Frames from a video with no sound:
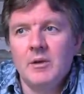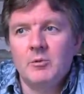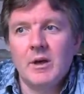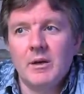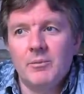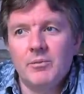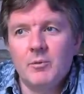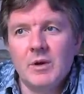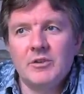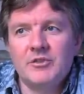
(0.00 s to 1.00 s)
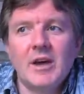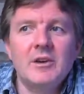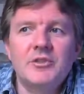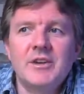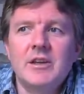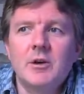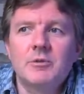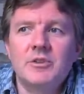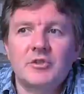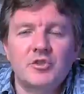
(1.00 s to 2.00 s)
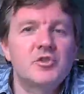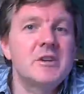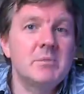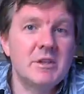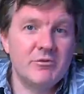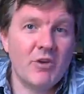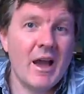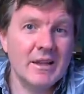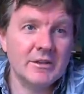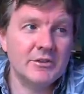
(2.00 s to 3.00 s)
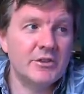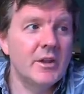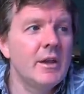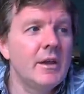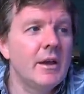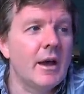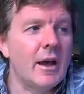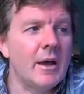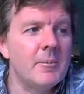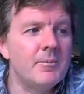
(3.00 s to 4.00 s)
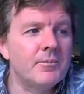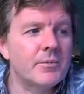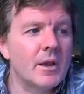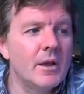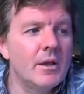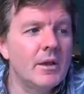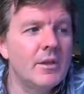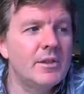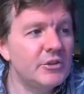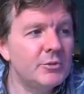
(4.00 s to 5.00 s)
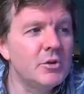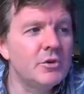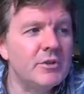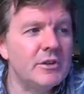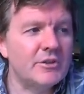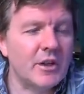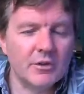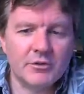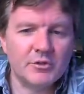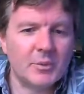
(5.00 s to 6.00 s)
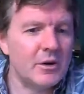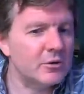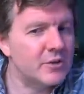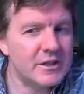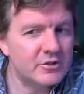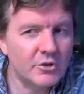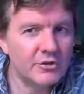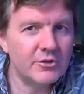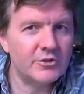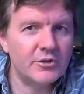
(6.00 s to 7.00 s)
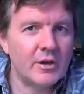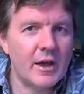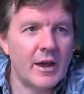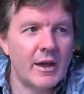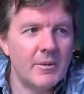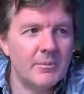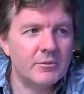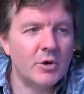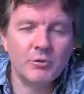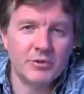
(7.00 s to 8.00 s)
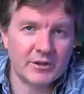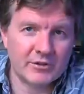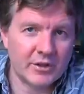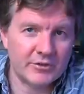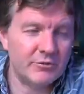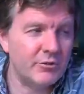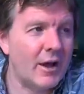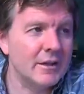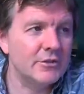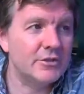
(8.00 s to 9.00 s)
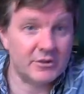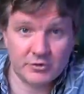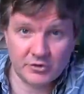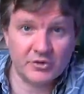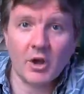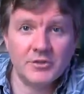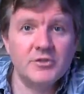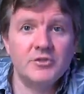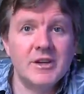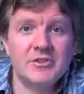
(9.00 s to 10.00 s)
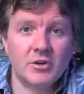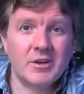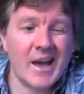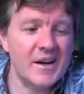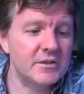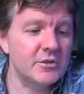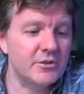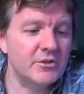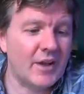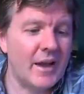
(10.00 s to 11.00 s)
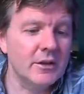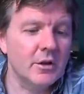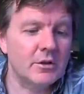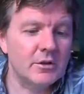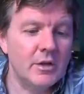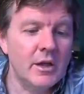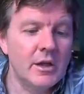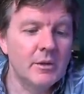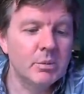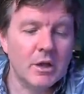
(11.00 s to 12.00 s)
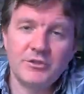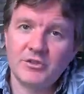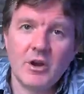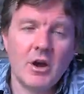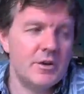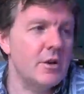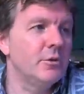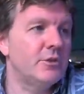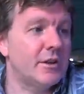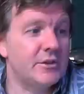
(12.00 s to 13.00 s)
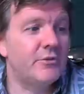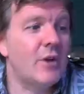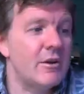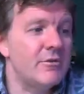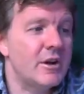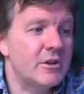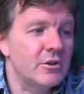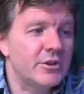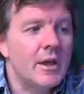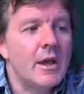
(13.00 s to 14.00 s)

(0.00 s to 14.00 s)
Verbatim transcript: Where, whereas Tarantino is extremely violent, um, this movie, Standoff at Sparrow Creek, doesn't um, go for excessive violence. It just concentrates on characters and dialogue and plot scenarios, and it's very, very good.